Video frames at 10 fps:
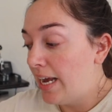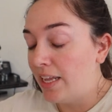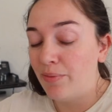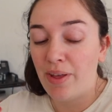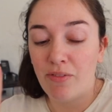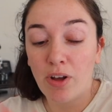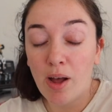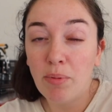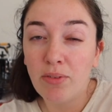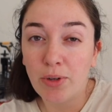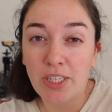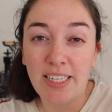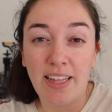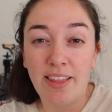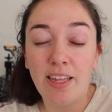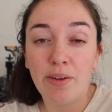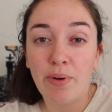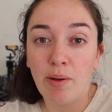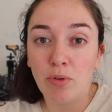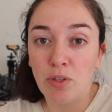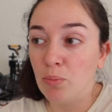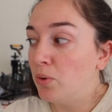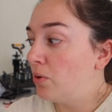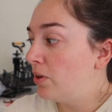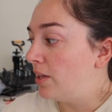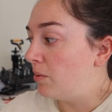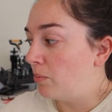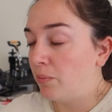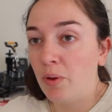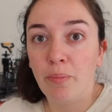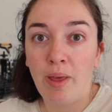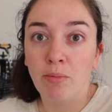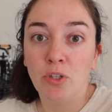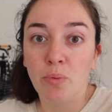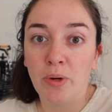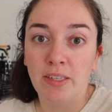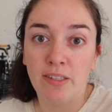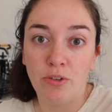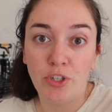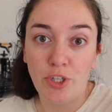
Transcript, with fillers: And then we have a couple of orders I think that we're able to pull and then we'll be able to press those